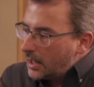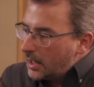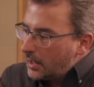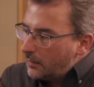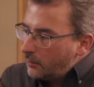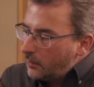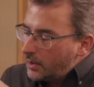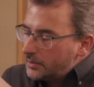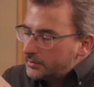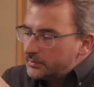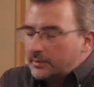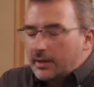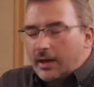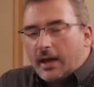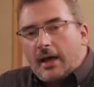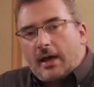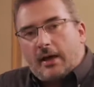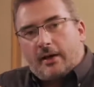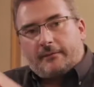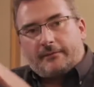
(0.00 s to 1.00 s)
I want to
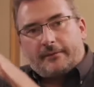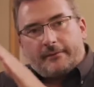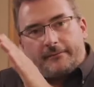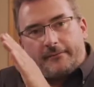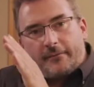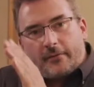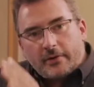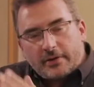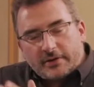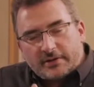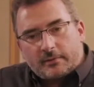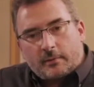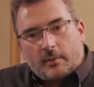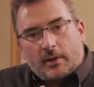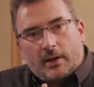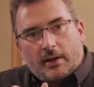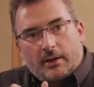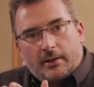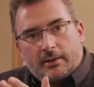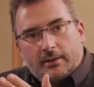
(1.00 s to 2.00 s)
have a first
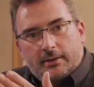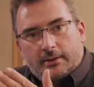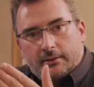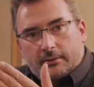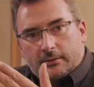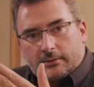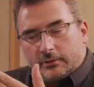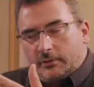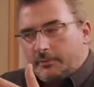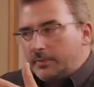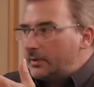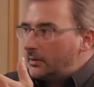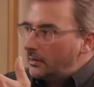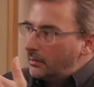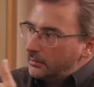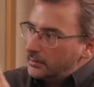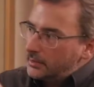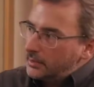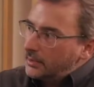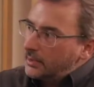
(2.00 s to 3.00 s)
violin to be
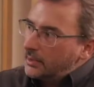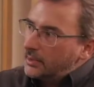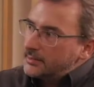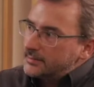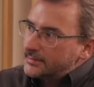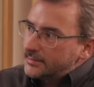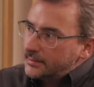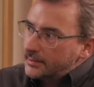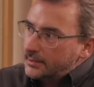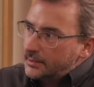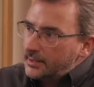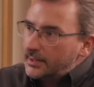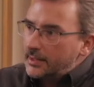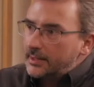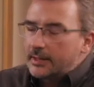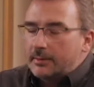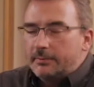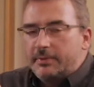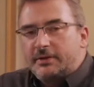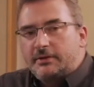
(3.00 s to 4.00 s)
localized a
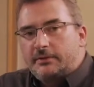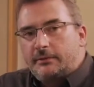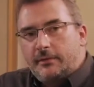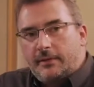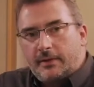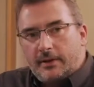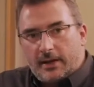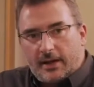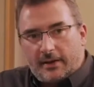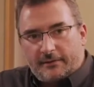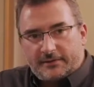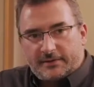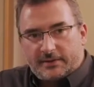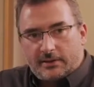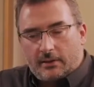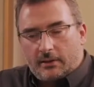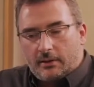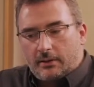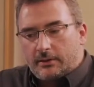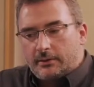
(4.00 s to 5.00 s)
little bit to the left
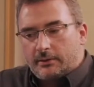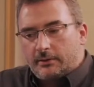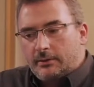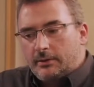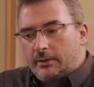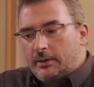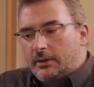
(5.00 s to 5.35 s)
side,